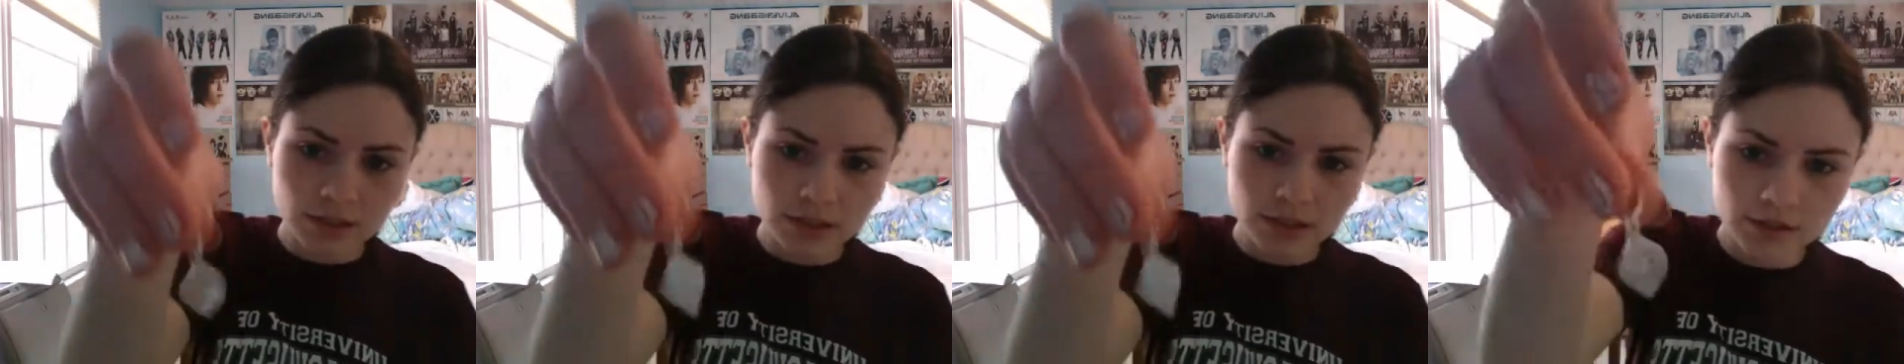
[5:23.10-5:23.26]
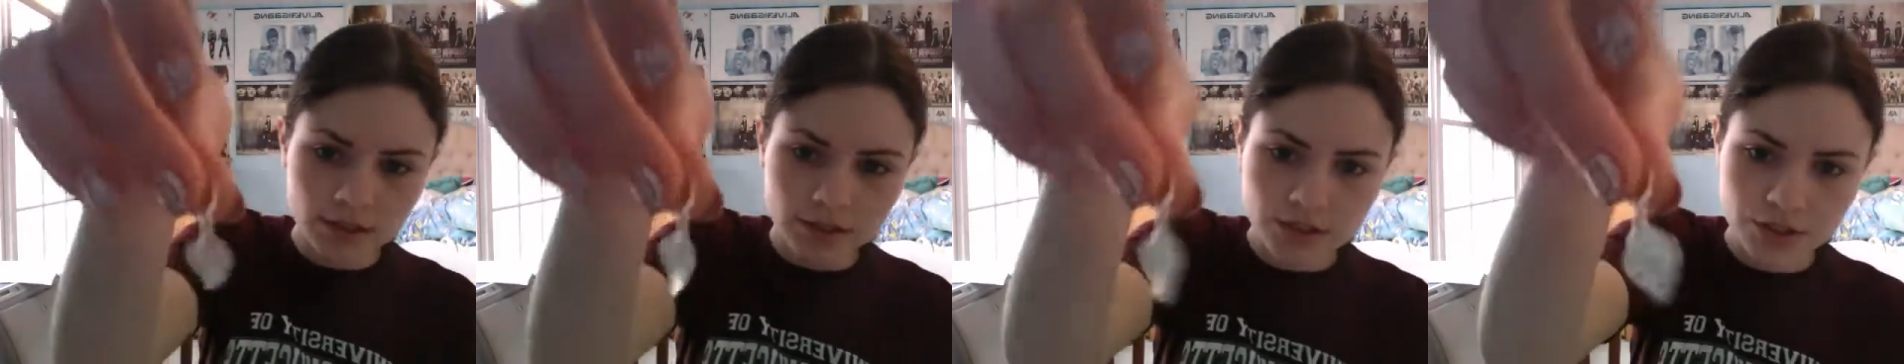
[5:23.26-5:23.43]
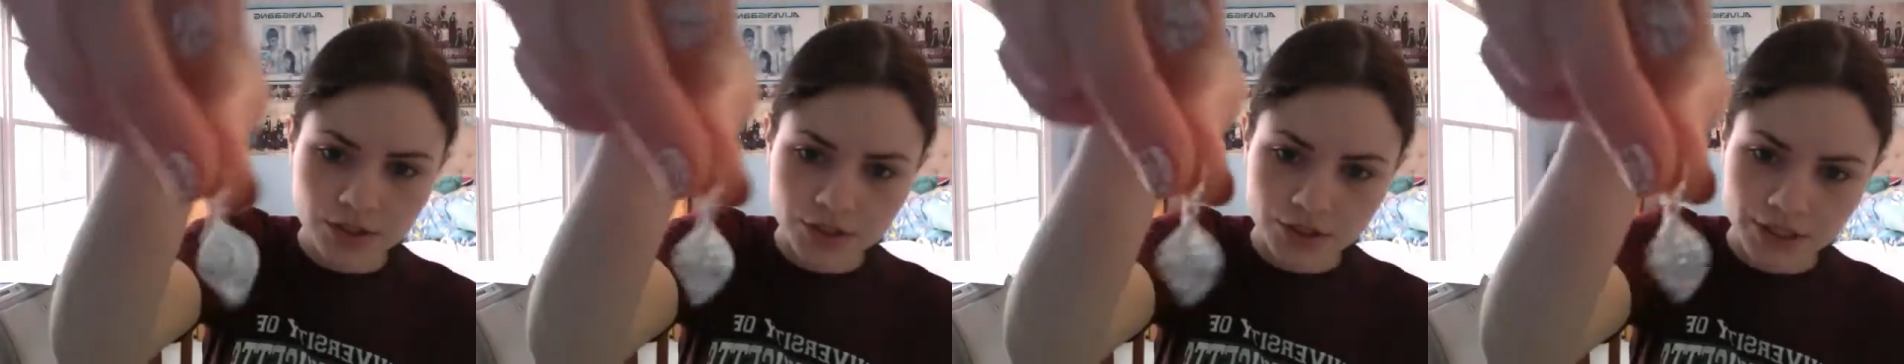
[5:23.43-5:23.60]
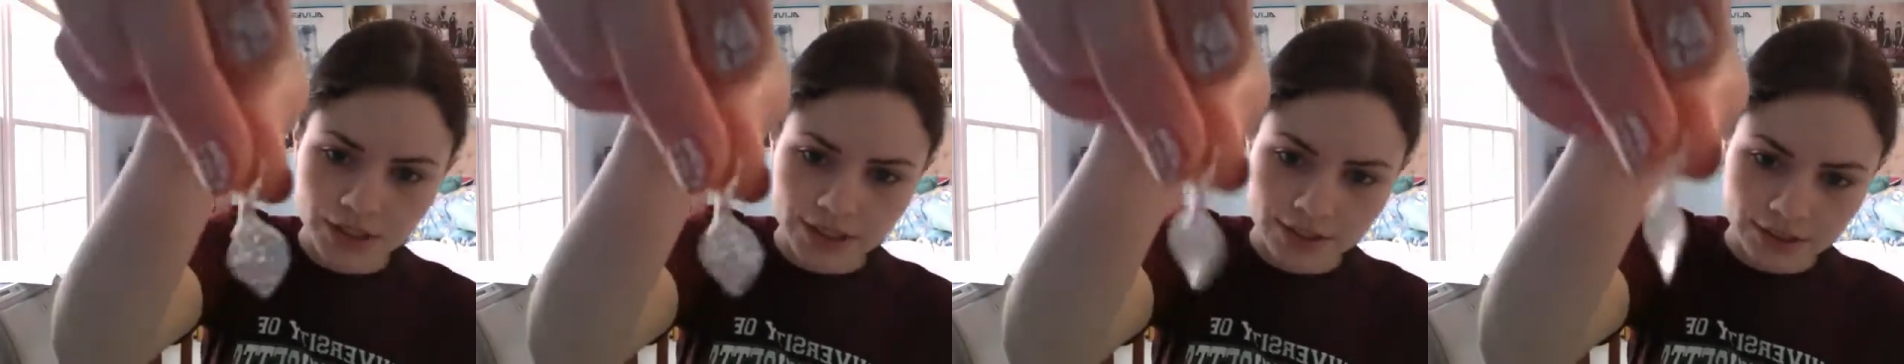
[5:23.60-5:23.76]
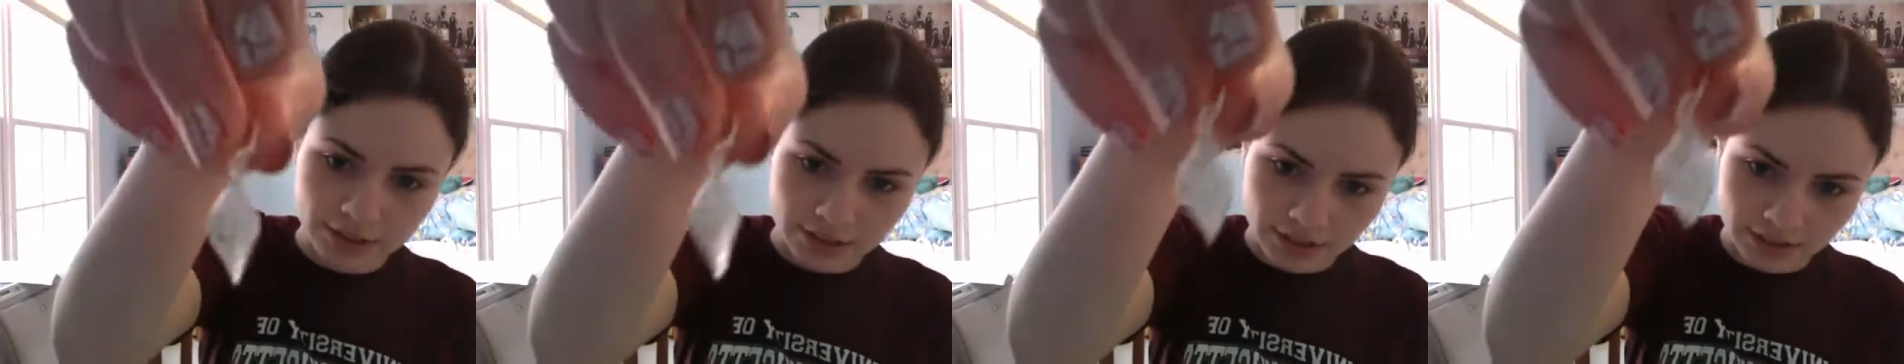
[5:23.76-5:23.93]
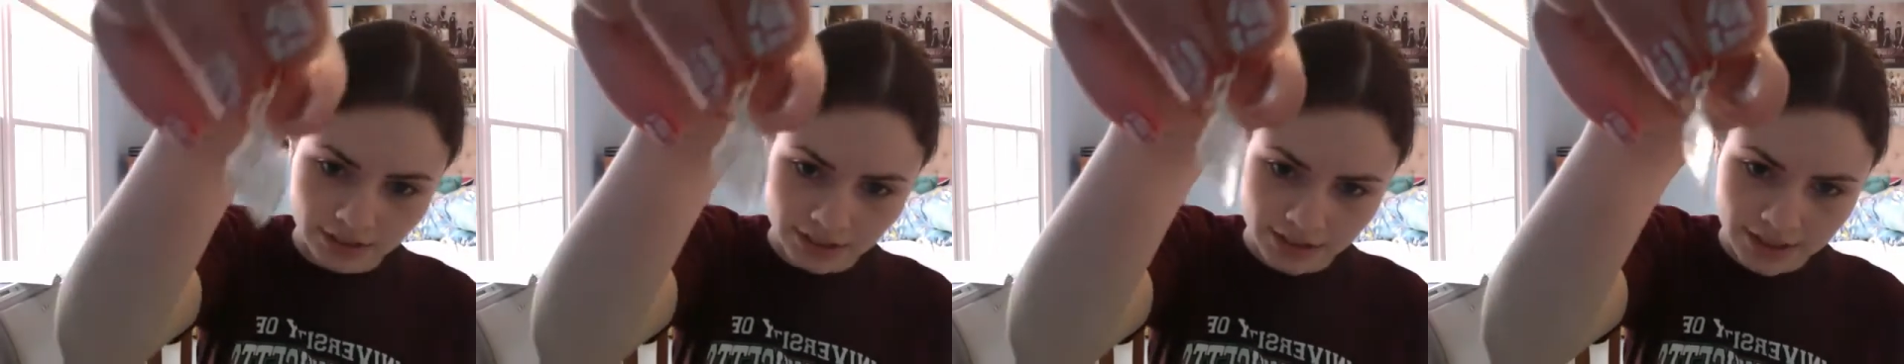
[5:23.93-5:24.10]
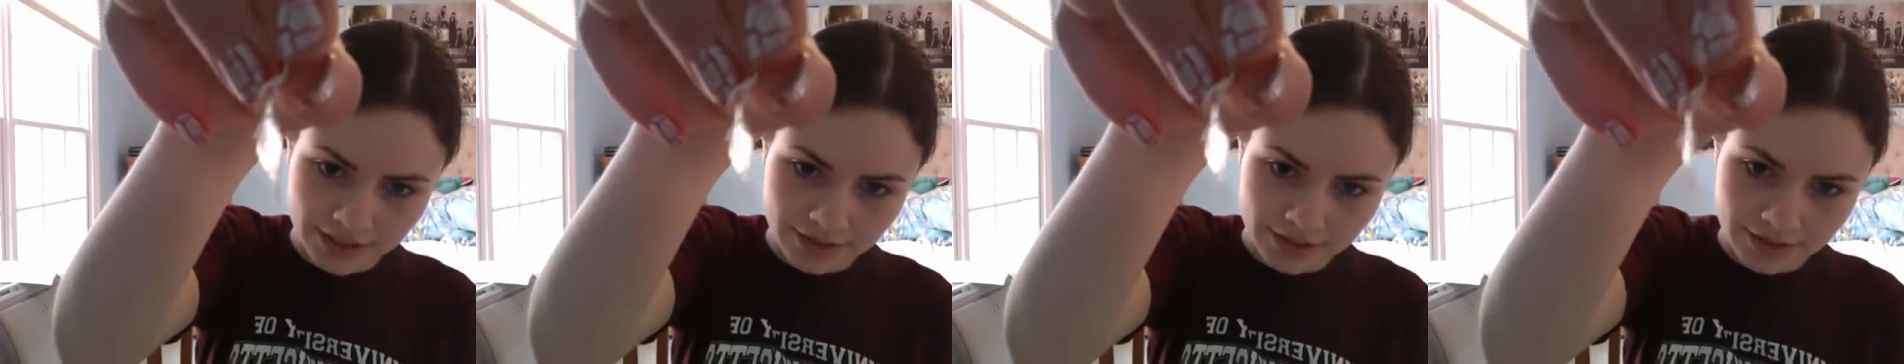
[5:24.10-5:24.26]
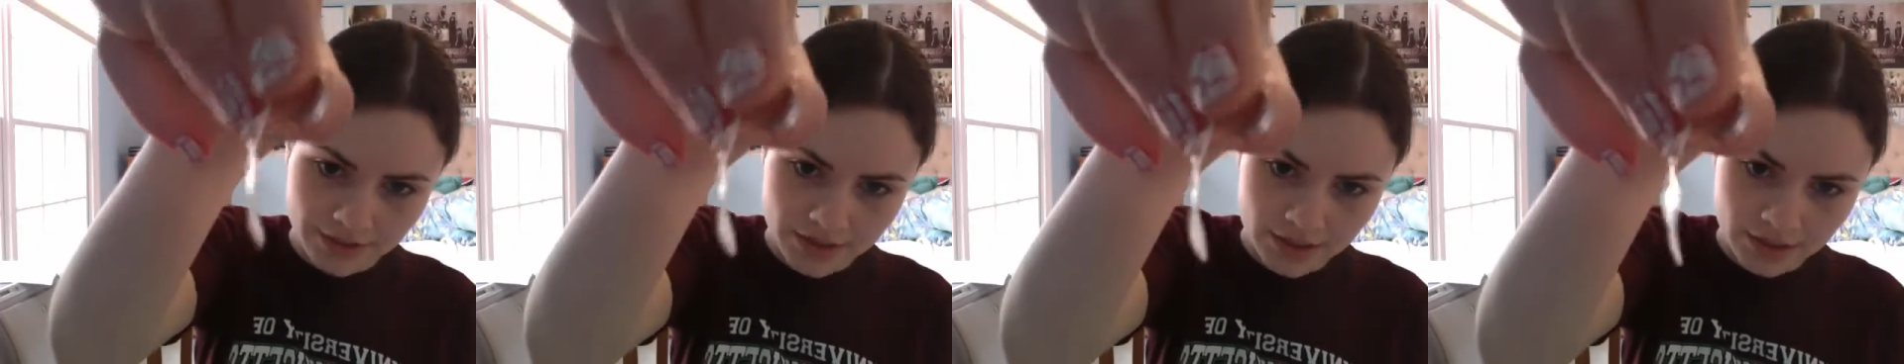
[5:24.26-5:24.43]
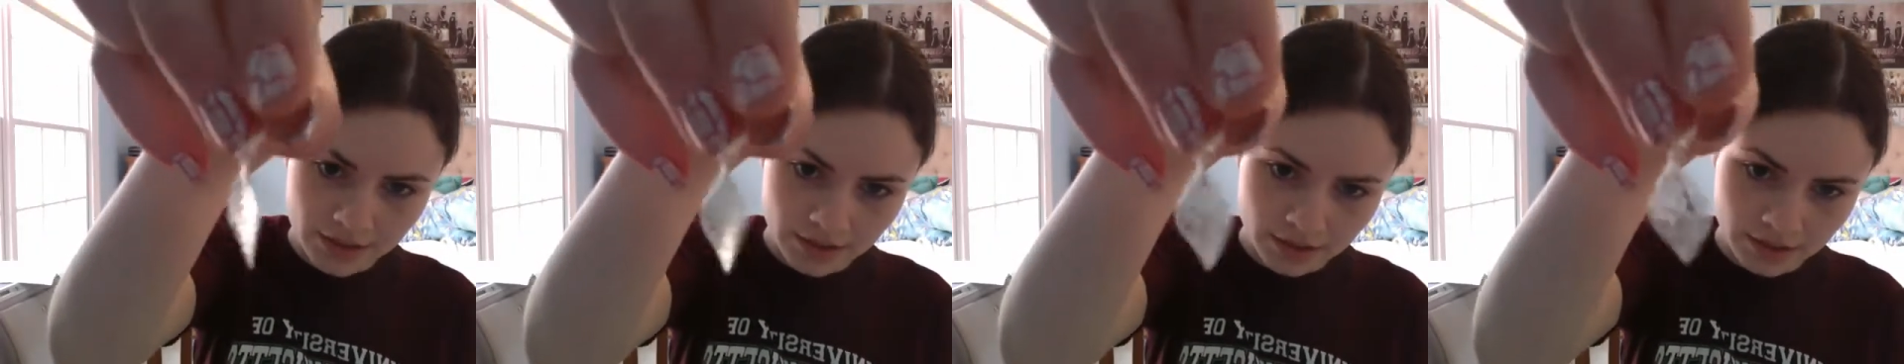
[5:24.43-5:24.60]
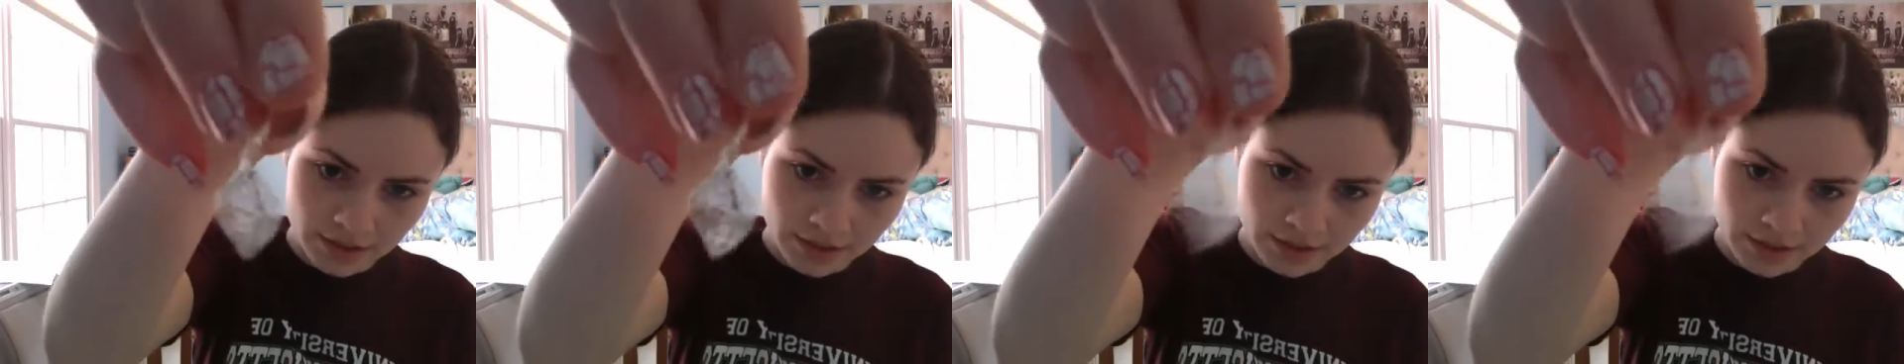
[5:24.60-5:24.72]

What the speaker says: These are like little leaves.